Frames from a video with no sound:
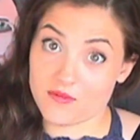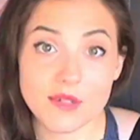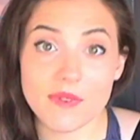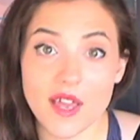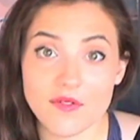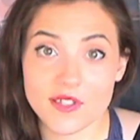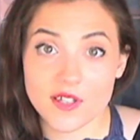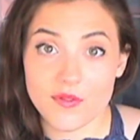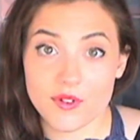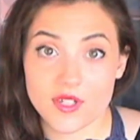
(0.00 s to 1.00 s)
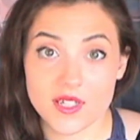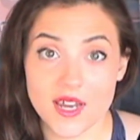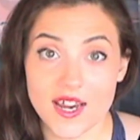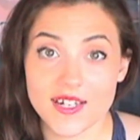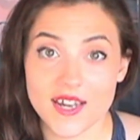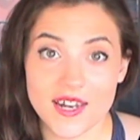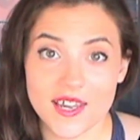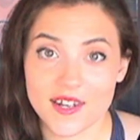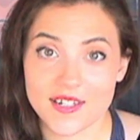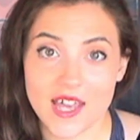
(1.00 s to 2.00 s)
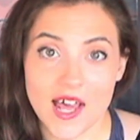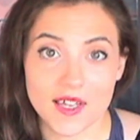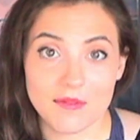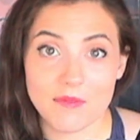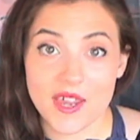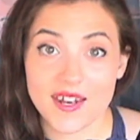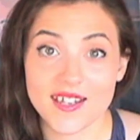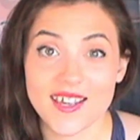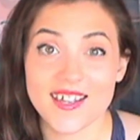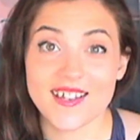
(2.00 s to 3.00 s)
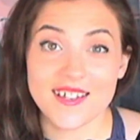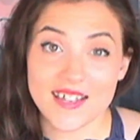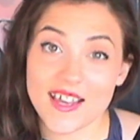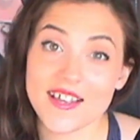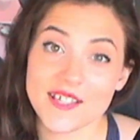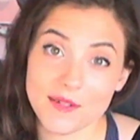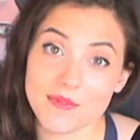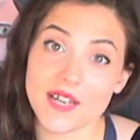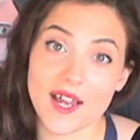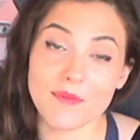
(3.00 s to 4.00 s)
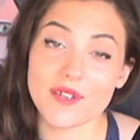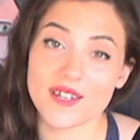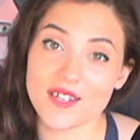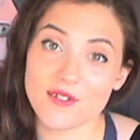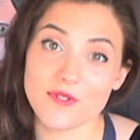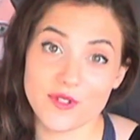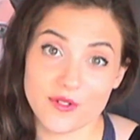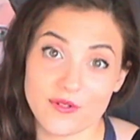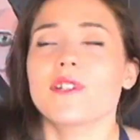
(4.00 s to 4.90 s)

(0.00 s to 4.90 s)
As you may have discovered today, dating an Italian man can take some time getting used to.